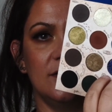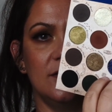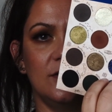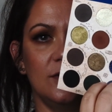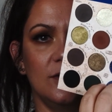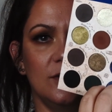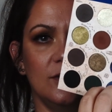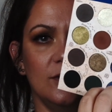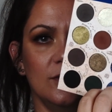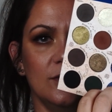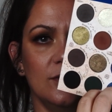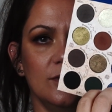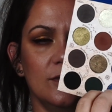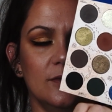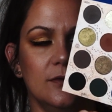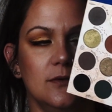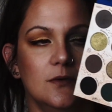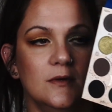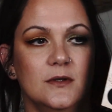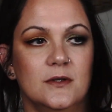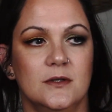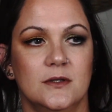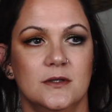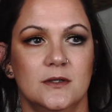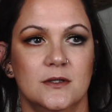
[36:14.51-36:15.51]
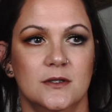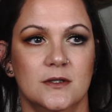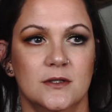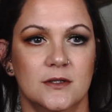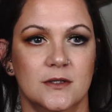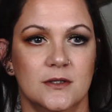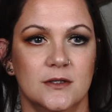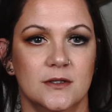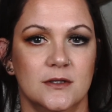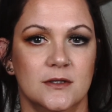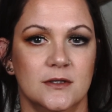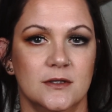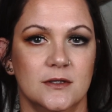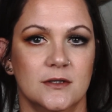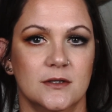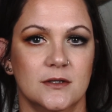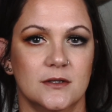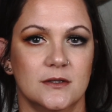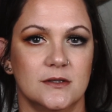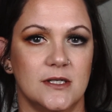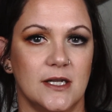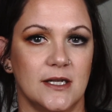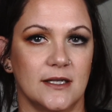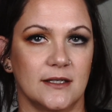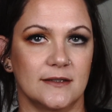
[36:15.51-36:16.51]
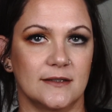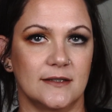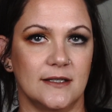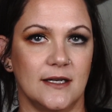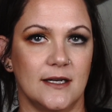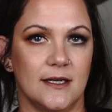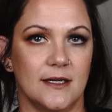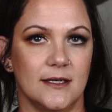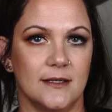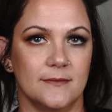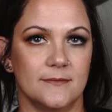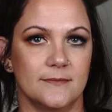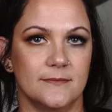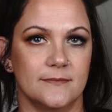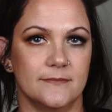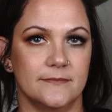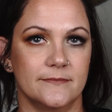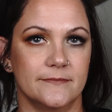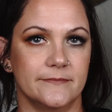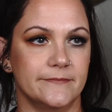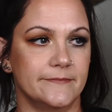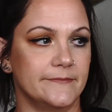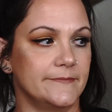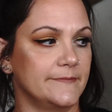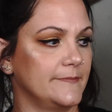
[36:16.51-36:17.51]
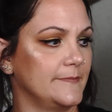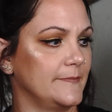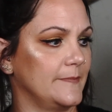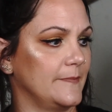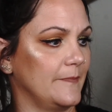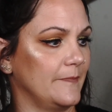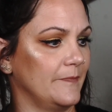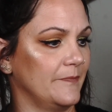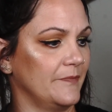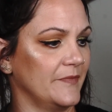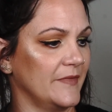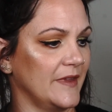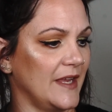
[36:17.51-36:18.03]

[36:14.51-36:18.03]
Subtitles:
two next time.